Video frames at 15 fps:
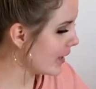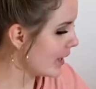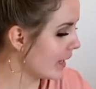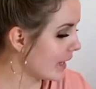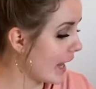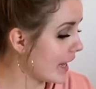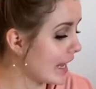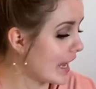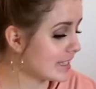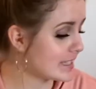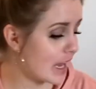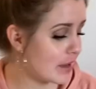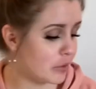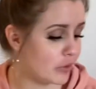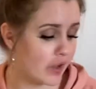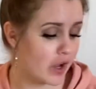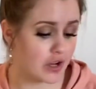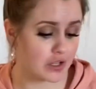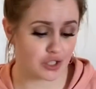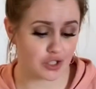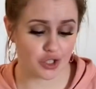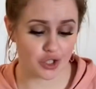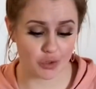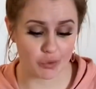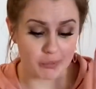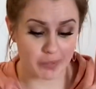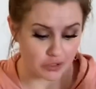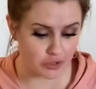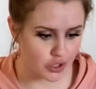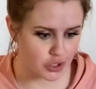Okay, next I'm moving on to my
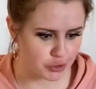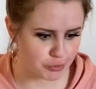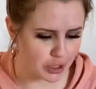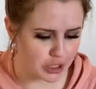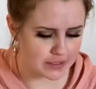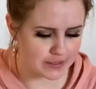daughter's books.